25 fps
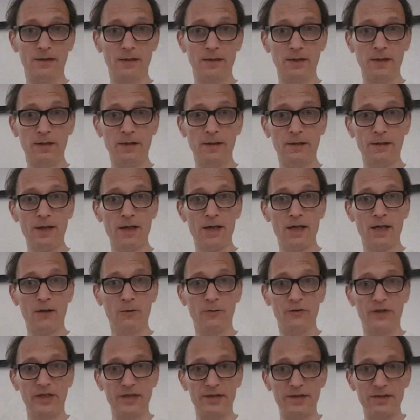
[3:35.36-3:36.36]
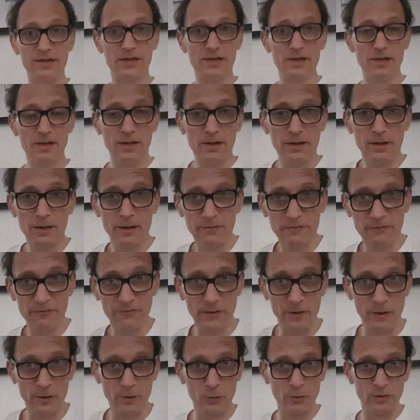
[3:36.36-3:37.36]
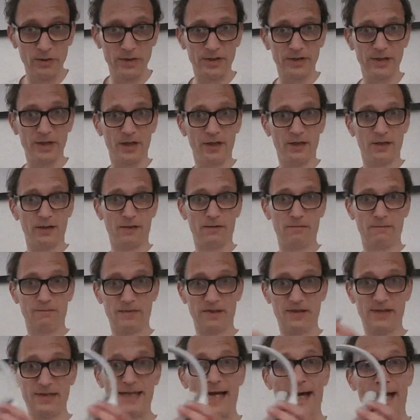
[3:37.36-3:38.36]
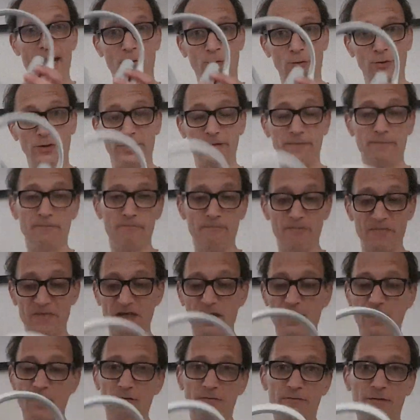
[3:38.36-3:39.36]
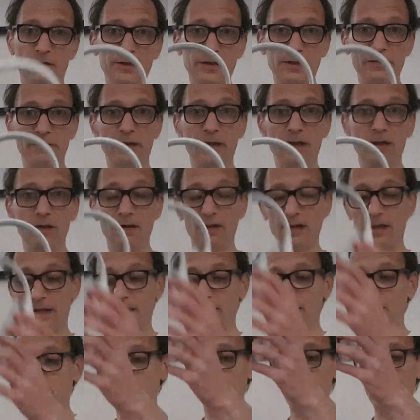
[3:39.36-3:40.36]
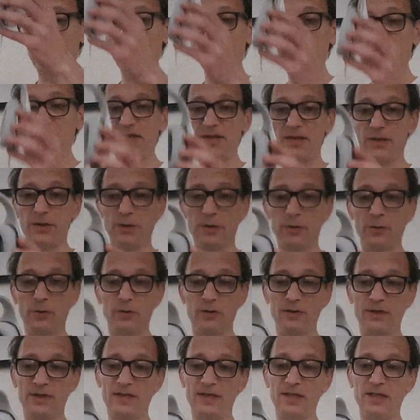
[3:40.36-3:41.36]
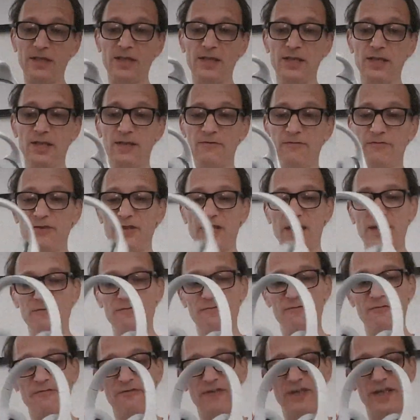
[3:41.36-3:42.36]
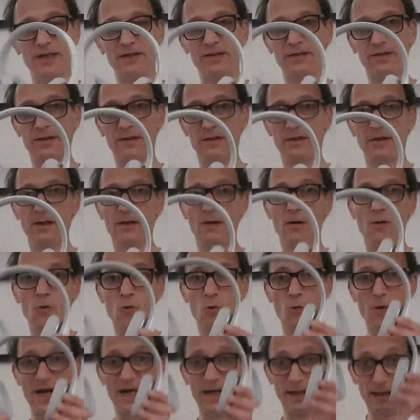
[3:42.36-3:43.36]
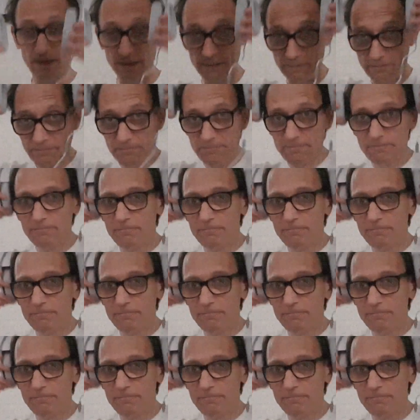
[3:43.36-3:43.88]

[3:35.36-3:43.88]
hear how these earphones sound. First of all, we need to see if they fit well.